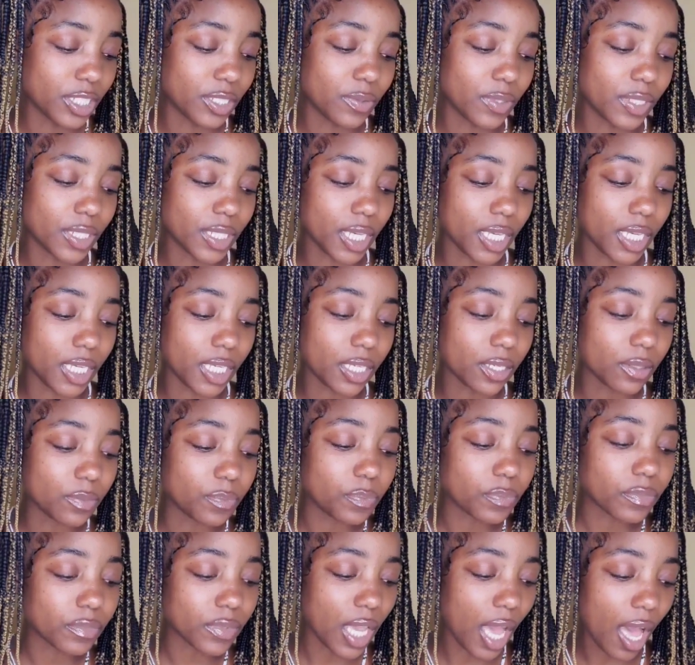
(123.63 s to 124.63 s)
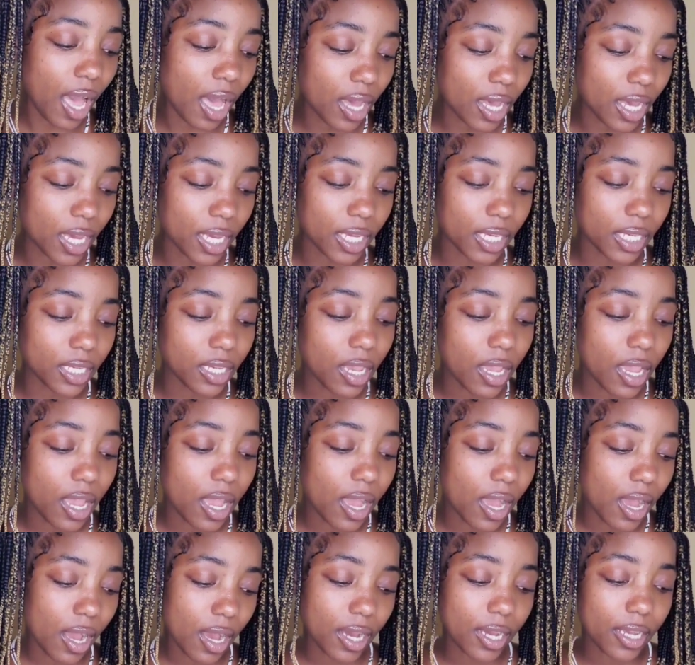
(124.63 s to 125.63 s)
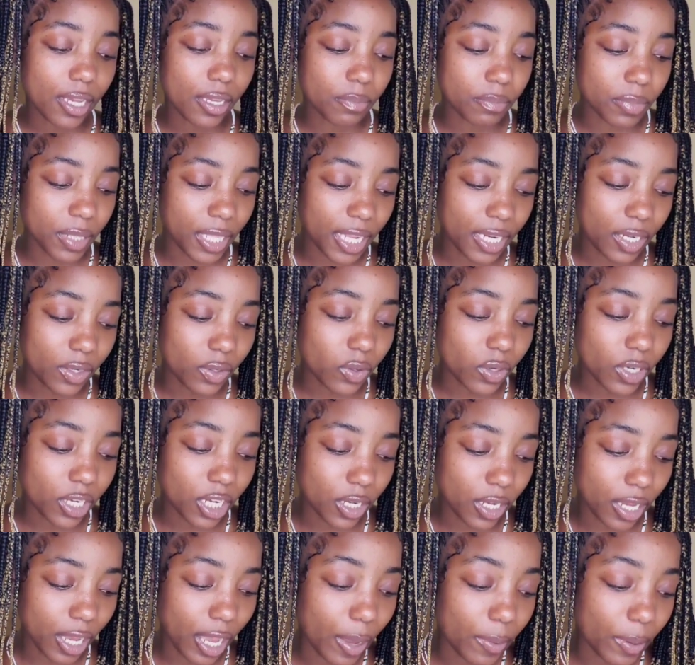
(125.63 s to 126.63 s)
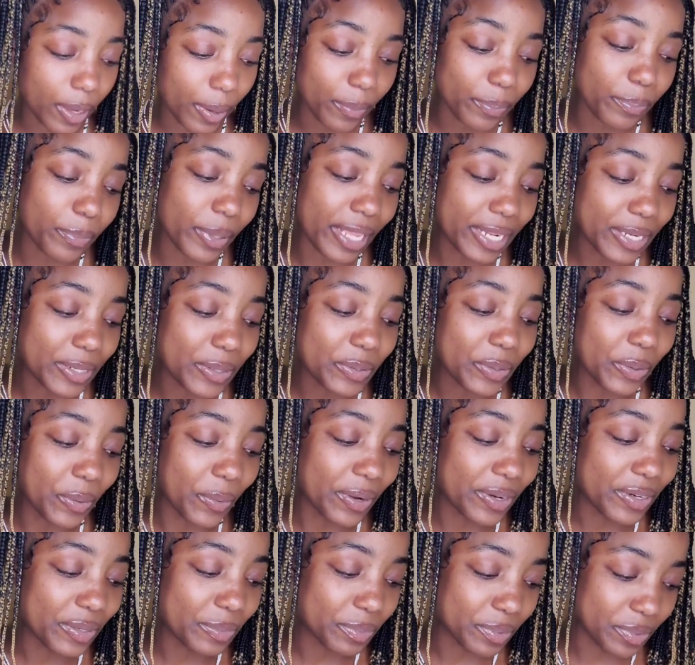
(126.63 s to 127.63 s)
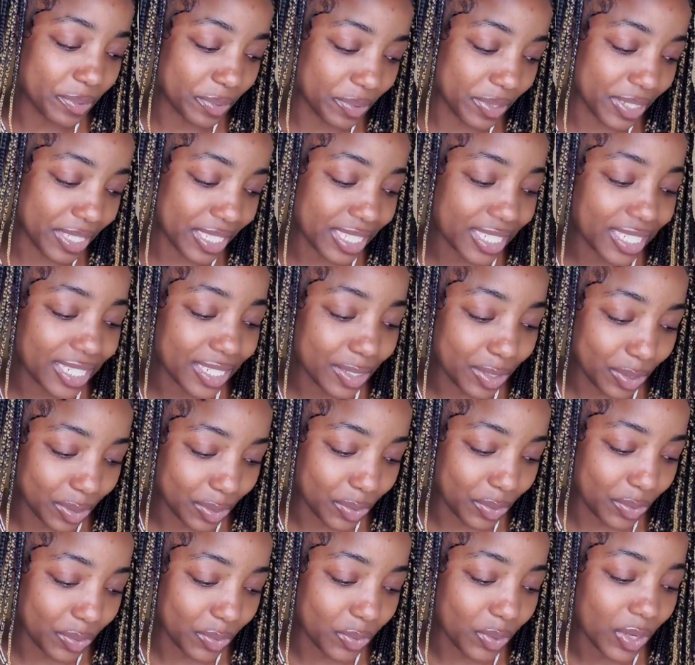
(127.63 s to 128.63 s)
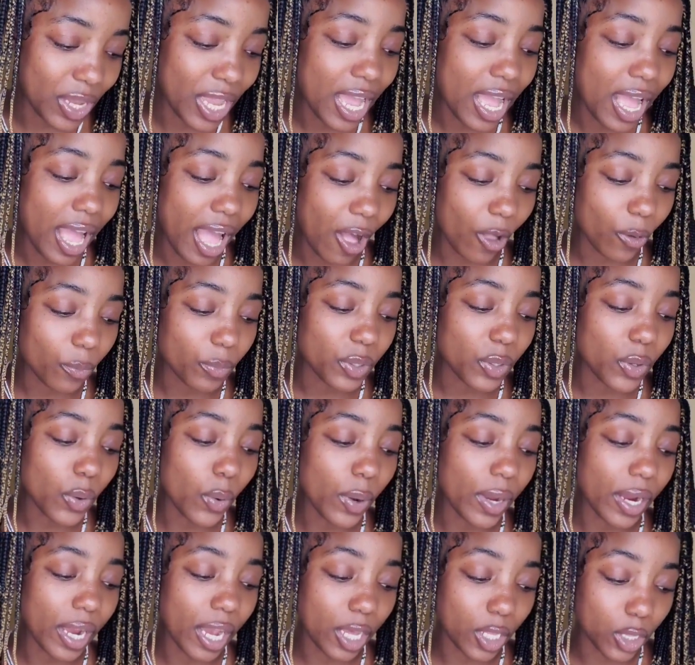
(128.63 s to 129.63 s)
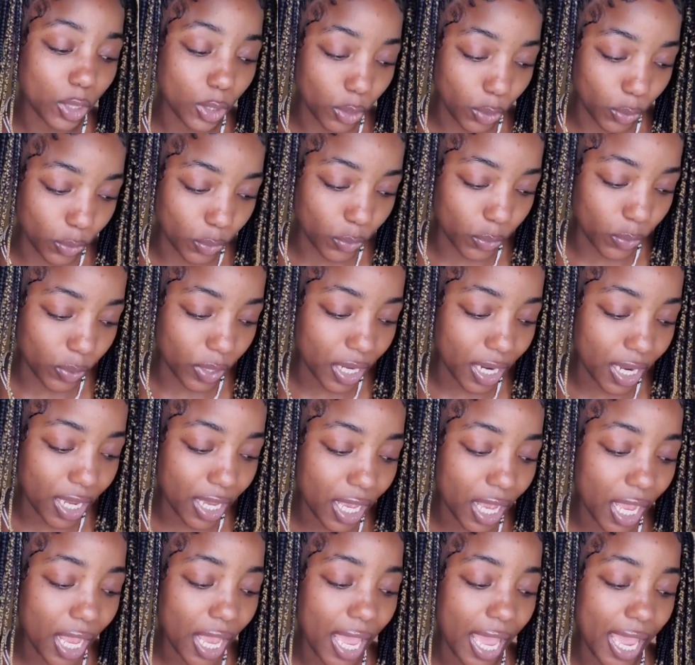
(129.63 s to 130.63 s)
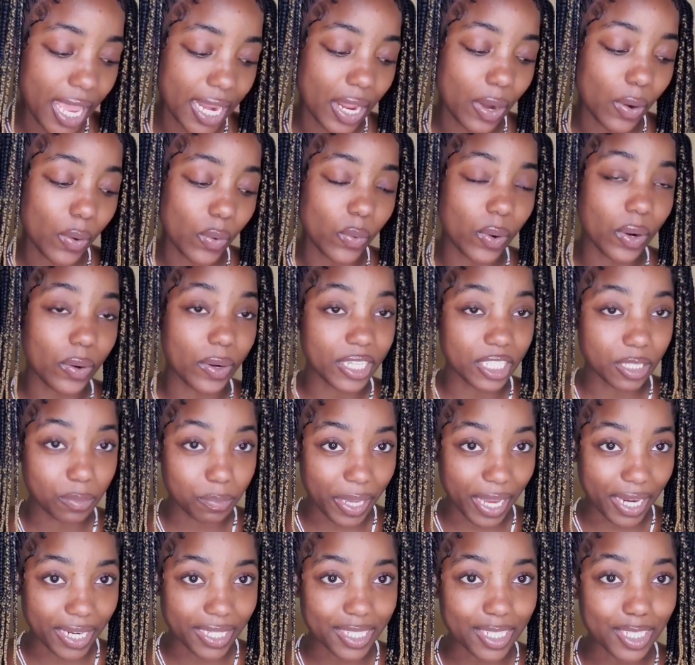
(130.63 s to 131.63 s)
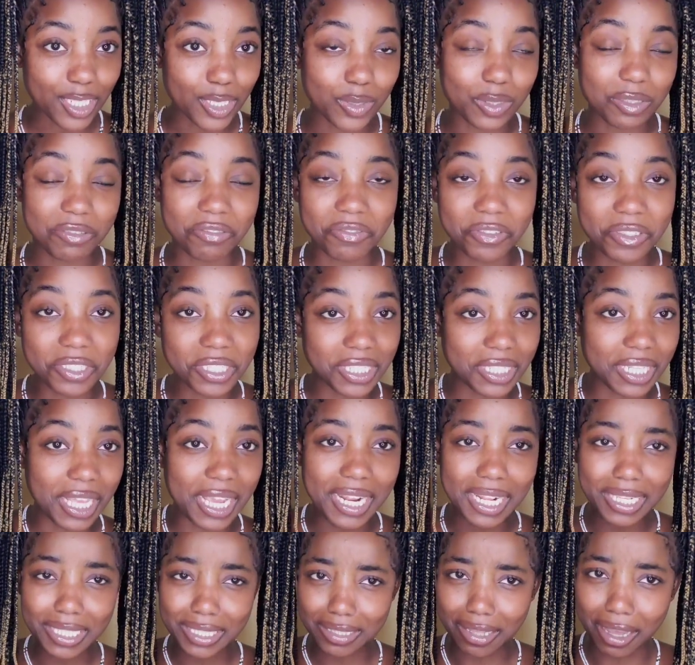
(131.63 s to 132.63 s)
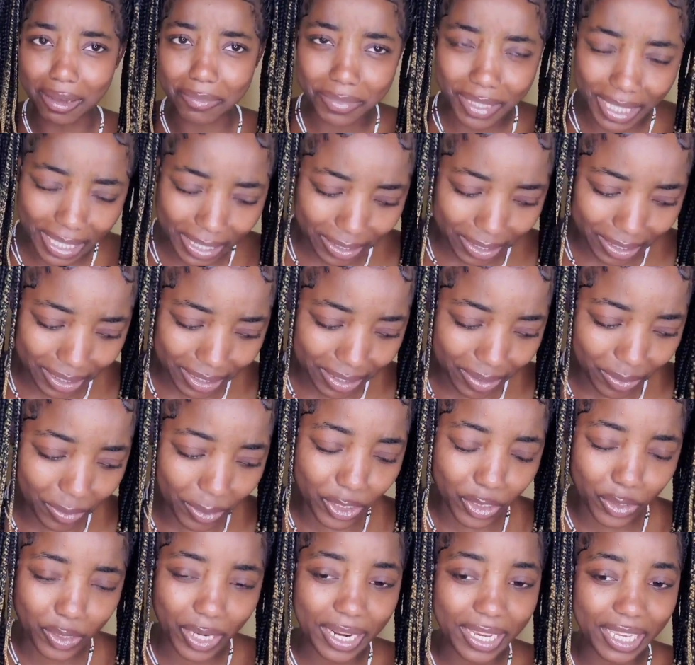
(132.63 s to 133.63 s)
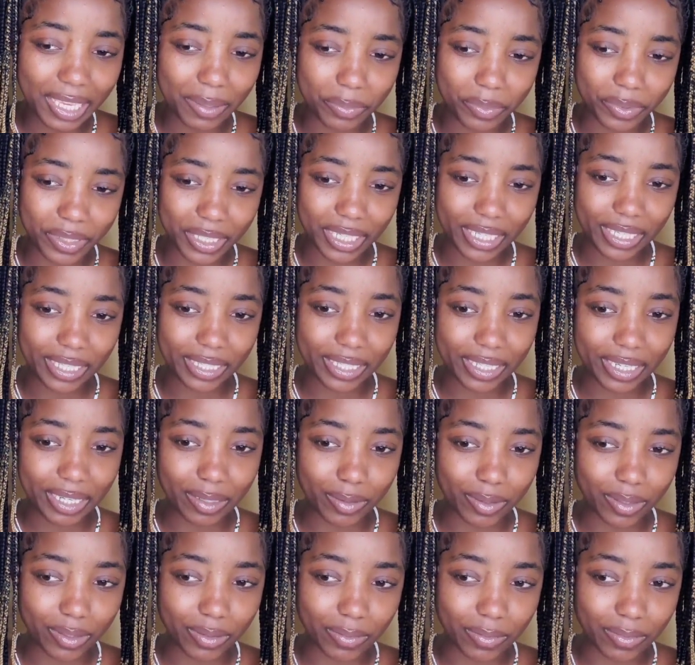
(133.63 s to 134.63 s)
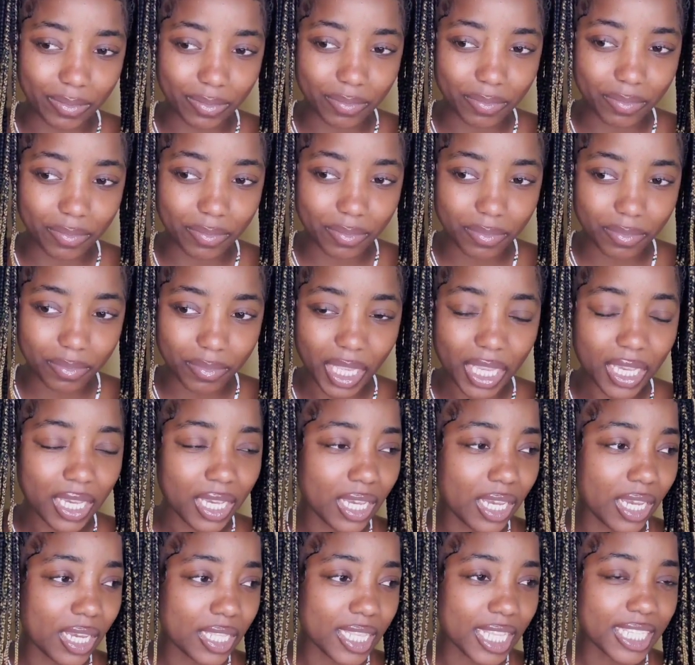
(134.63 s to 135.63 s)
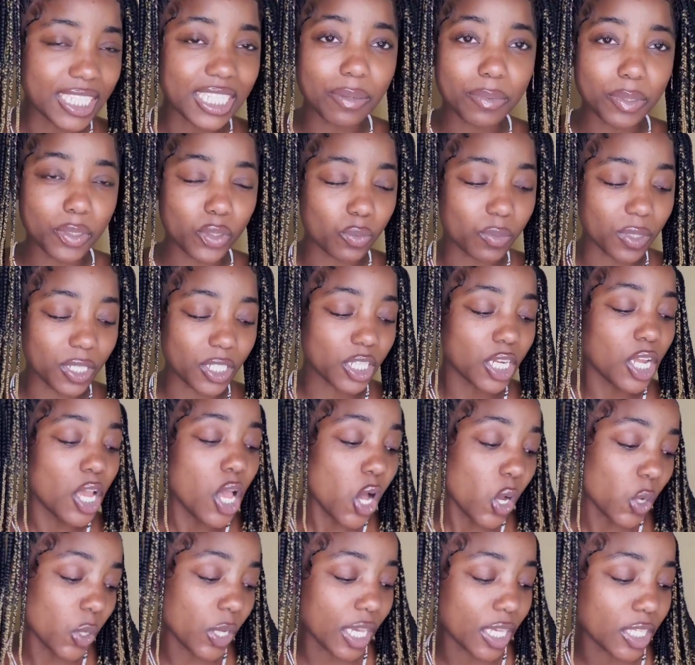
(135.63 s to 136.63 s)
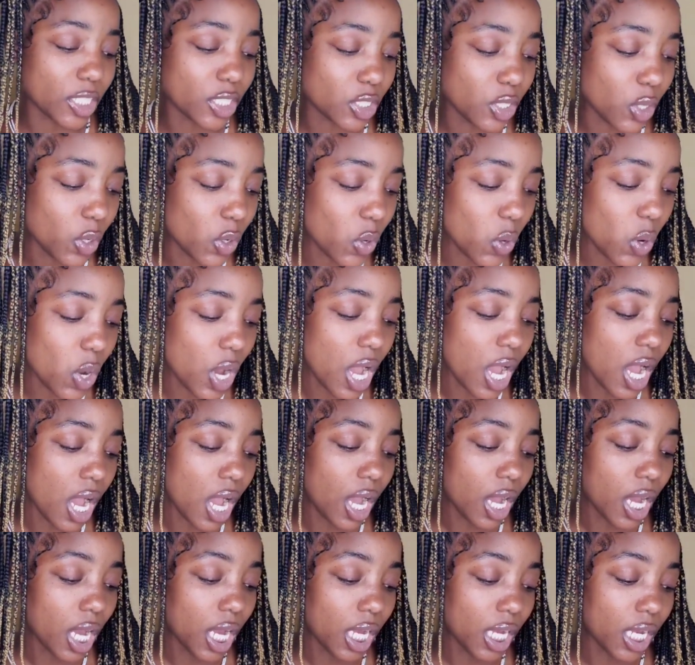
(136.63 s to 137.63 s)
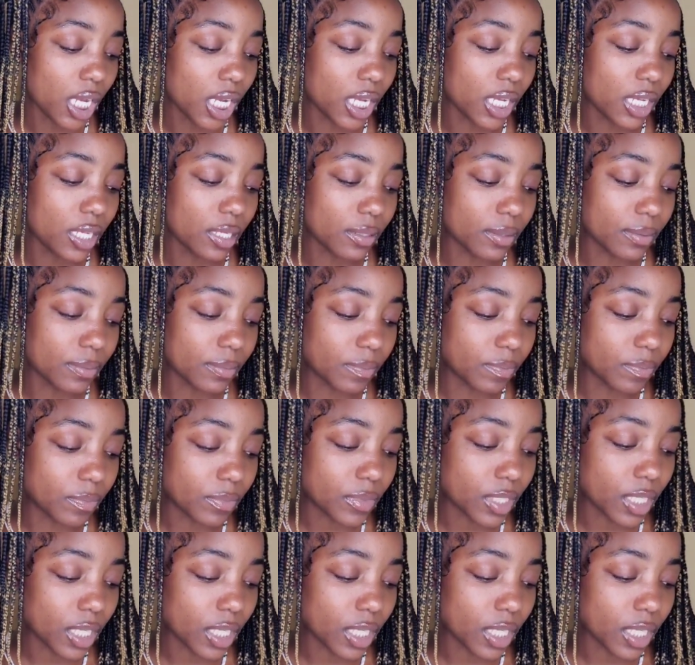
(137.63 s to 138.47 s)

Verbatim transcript: she was like, "Hi, I am planning on I'm planning on going to Burundi too. I'll be going alone, and I don't know what to expect." So the first line, let's stop there, or should I keep reading and then else? That's gonna be too much. Okay, so, um,